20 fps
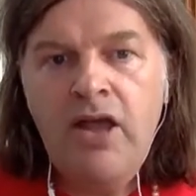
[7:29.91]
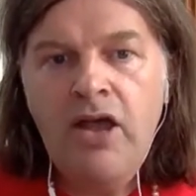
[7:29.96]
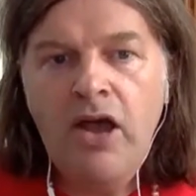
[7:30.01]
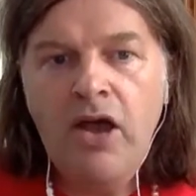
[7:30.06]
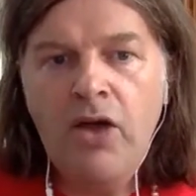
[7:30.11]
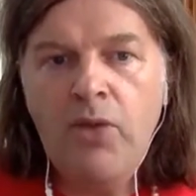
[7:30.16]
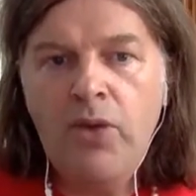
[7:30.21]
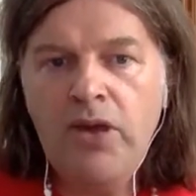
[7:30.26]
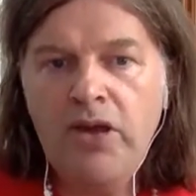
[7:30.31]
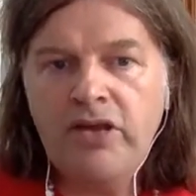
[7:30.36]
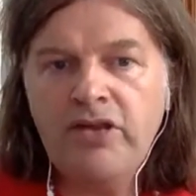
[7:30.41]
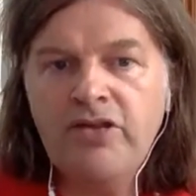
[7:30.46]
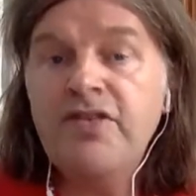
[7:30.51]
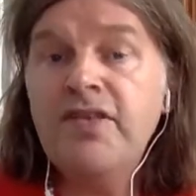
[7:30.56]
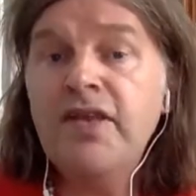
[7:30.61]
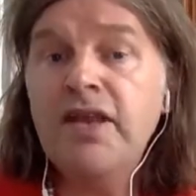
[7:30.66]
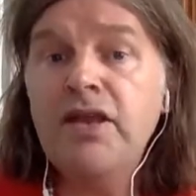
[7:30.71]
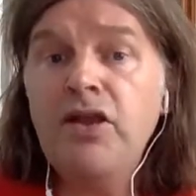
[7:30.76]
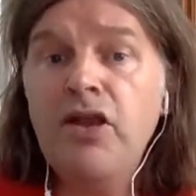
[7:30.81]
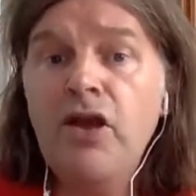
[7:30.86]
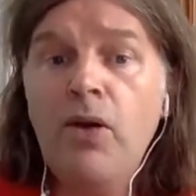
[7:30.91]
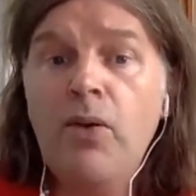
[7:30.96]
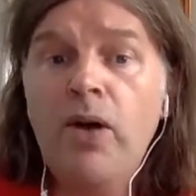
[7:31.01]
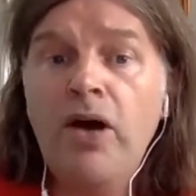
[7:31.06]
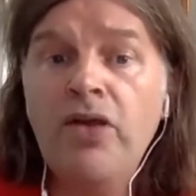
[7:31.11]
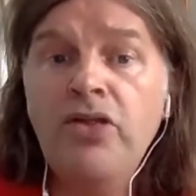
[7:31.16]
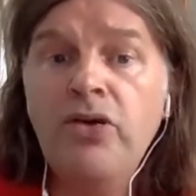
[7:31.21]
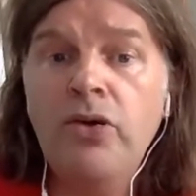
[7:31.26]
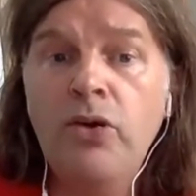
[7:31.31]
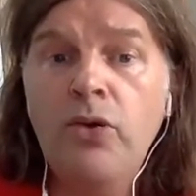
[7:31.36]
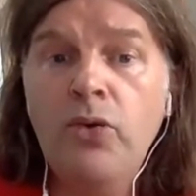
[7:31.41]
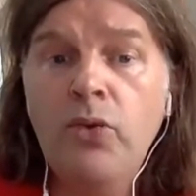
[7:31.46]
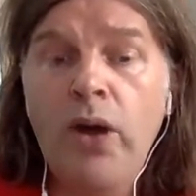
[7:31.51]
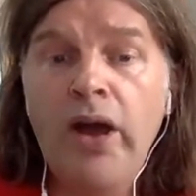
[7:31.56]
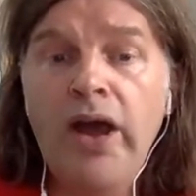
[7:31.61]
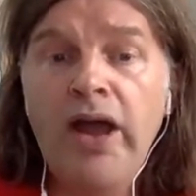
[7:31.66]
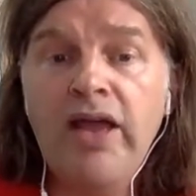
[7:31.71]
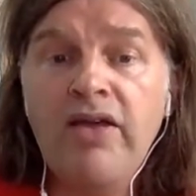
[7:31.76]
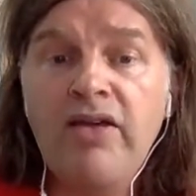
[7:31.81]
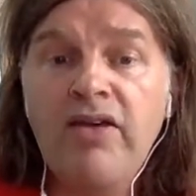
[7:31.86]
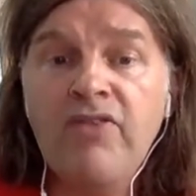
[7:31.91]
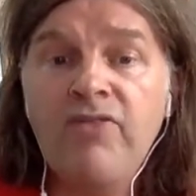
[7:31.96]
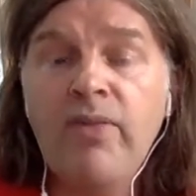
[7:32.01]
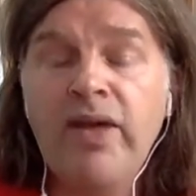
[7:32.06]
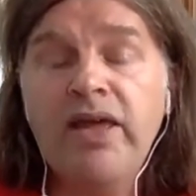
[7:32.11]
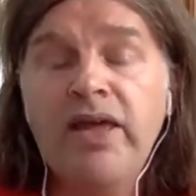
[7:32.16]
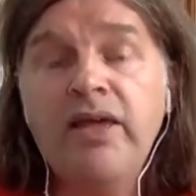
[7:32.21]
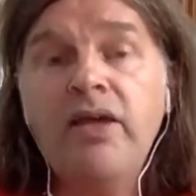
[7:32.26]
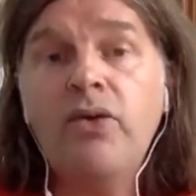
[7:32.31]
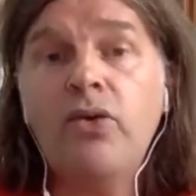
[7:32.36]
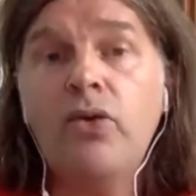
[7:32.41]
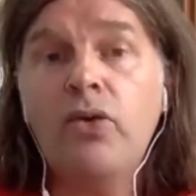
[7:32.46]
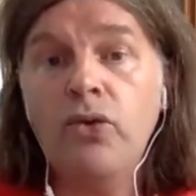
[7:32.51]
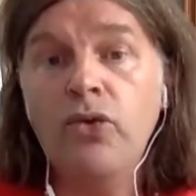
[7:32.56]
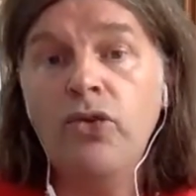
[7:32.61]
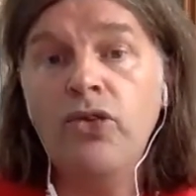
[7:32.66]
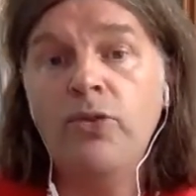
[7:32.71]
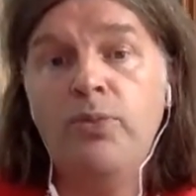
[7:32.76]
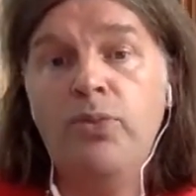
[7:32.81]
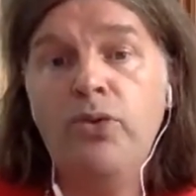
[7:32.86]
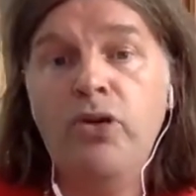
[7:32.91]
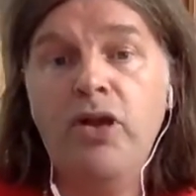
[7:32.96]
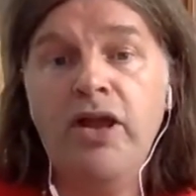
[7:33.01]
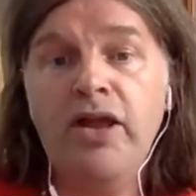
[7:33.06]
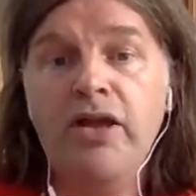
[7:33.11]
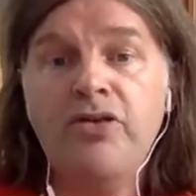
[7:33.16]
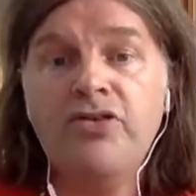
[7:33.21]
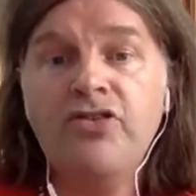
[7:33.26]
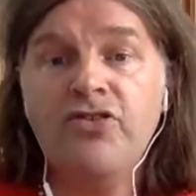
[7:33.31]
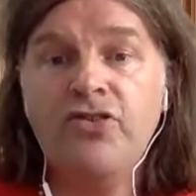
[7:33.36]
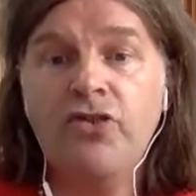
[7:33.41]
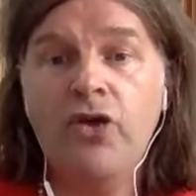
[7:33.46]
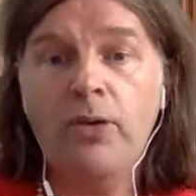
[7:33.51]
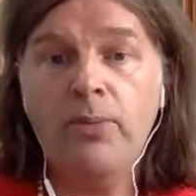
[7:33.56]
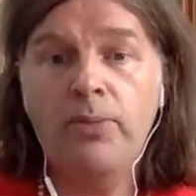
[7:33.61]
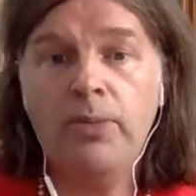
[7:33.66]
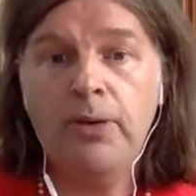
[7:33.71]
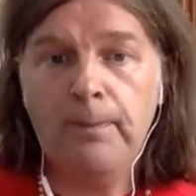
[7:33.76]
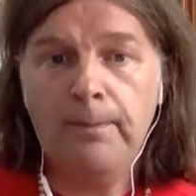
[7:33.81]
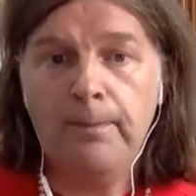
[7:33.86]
and when I could see no other way of making all the bullying stop.